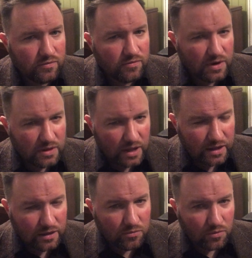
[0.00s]
very
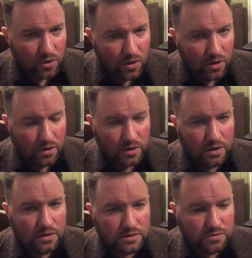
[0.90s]
likely wrong
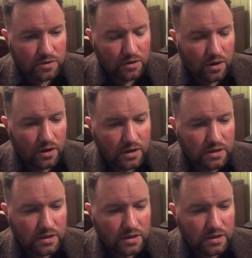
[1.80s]
in this regard.